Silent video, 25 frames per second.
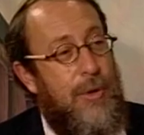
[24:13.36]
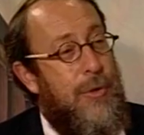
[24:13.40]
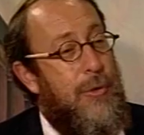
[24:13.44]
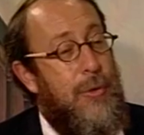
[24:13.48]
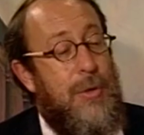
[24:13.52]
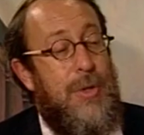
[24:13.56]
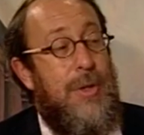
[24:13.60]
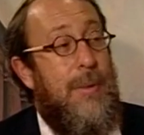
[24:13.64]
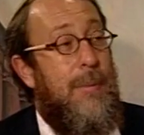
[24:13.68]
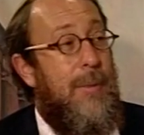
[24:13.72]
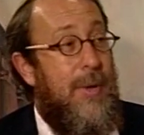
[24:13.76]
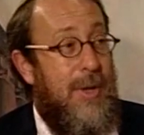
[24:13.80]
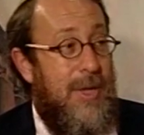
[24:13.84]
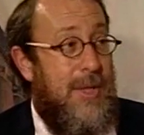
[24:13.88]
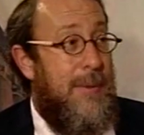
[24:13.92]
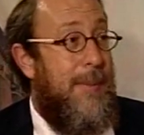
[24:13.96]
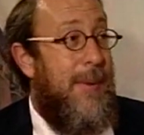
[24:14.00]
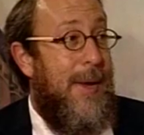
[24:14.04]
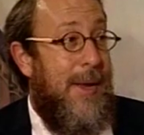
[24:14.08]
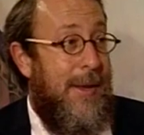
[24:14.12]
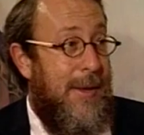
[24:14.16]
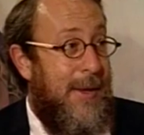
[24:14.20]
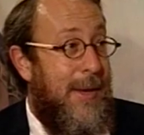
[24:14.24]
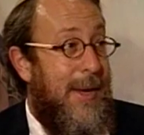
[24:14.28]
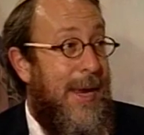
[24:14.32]
the Jerusalem
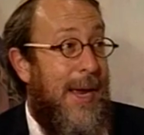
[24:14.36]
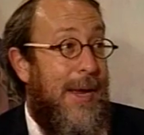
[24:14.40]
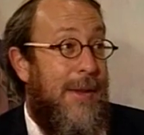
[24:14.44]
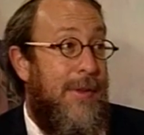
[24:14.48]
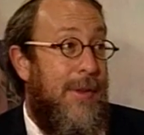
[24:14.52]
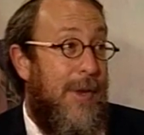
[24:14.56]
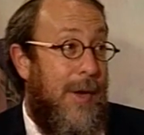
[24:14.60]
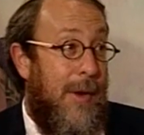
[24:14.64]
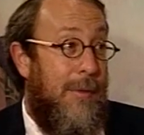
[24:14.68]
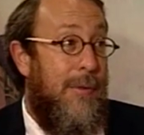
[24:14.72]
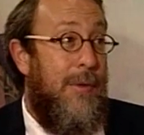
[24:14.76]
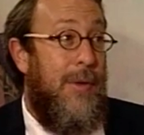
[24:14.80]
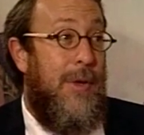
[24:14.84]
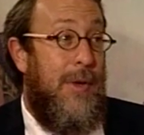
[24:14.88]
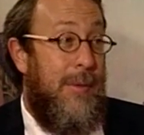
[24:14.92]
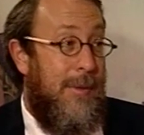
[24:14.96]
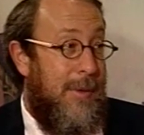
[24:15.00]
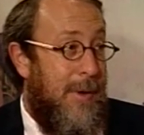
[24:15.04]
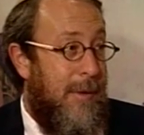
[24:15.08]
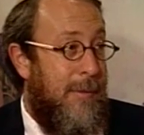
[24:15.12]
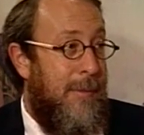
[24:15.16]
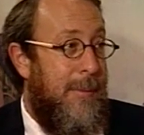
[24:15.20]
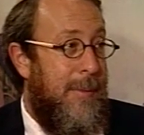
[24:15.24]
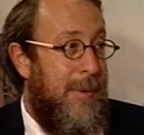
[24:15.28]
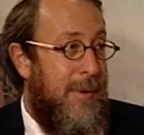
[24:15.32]
municipality and the
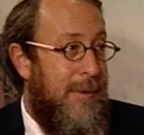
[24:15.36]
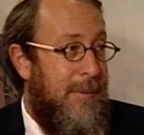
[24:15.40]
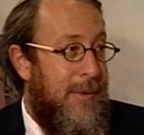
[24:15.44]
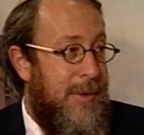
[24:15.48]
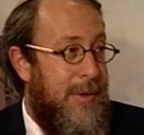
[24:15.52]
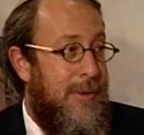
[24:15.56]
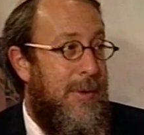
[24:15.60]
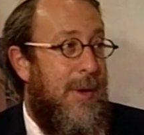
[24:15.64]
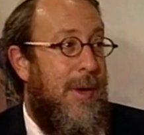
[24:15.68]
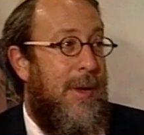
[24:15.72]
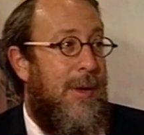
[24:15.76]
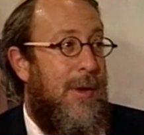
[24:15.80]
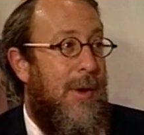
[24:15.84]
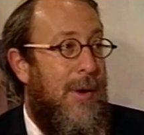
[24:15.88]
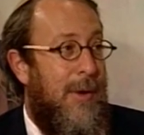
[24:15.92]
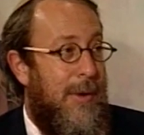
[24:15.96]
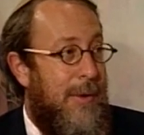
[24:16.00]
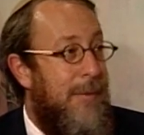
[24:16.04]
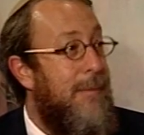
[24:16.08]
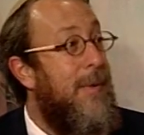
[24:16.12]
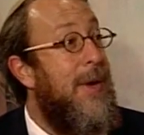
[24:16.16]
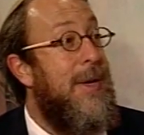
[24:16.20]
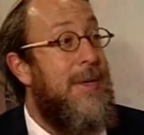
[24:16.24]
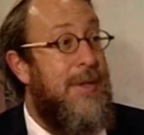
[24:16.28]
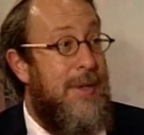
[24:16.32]
government of Israel
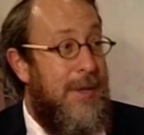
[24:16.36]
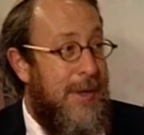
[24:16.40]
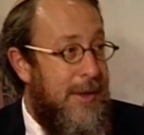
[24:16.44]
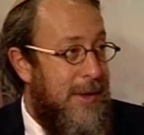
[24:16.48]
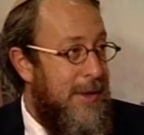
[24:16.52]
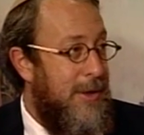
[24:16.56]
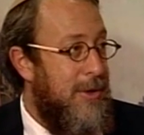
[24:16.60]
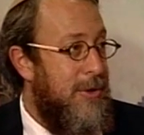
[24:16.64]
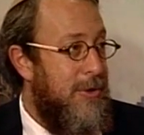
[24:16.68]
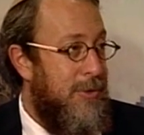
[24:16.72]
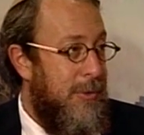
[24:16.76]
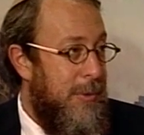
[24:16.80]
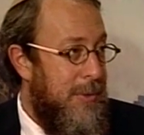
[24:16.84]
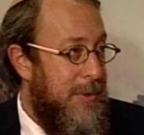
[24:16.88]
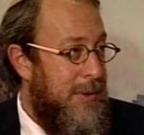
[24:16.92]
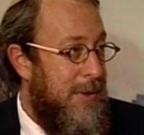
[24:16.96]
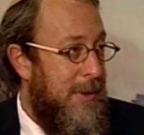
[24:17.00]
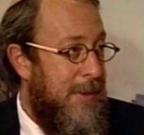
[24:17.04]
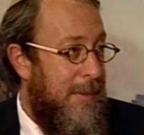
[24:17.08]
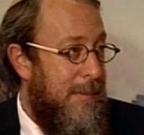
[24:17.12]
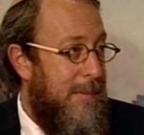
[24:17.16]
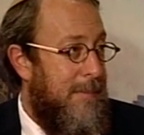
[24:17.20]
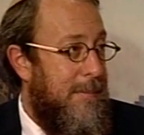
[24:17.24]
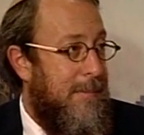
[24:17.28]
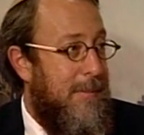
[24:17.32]
are investing in East
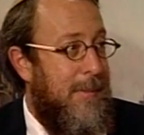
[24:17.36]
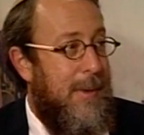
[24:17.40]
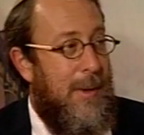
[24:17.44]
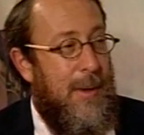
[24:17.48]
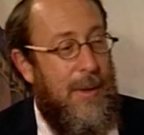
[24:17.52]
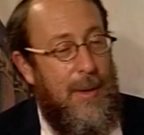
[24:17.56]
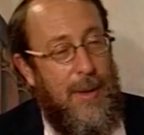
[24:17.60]
Jerusalem.